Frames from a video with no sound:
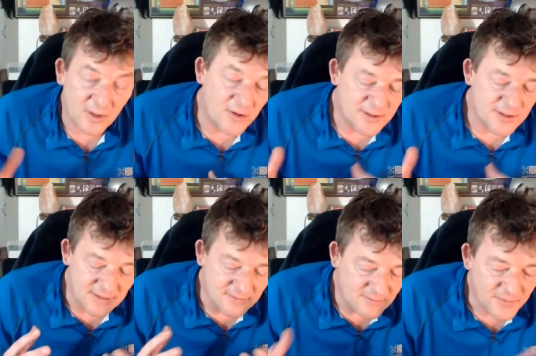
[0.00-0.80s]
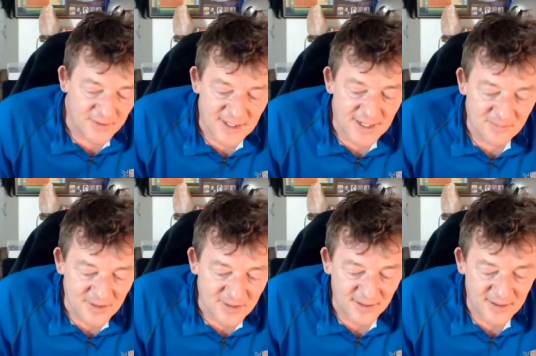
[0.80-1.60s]
launched and we've got time
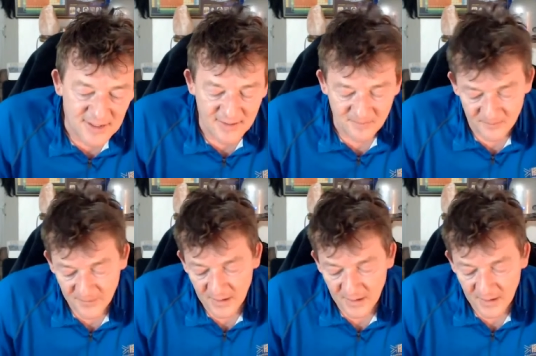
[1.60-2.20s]
to think again,